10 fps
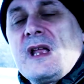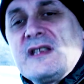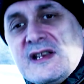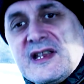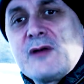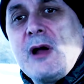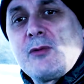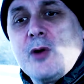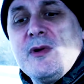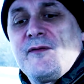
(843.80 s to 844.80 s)
Do you see where
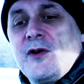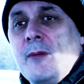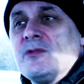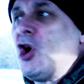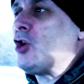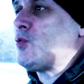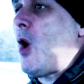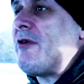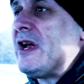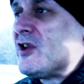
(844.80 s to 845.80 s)
I'm coming from? Josh
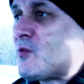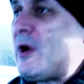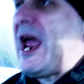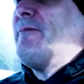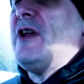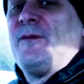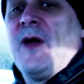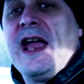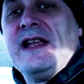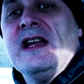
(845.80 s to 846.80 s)
Warrington's won
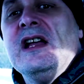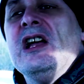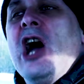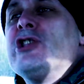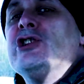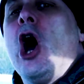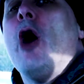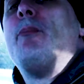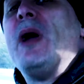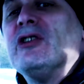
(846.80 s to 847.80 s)
everything. And you're
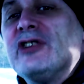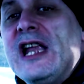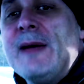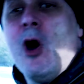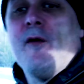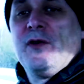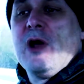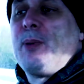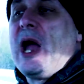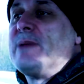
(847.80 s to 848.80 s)
not building him up for
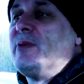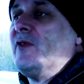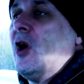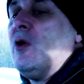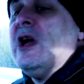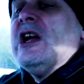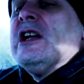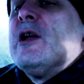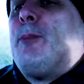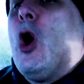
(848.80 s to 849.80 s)
a pay-per-view.
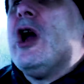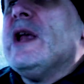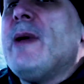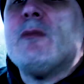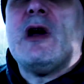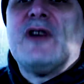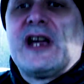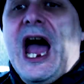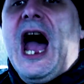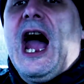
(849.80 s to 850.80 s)
You're putting him in with a
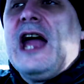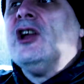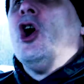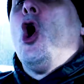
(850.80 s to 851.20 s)
guy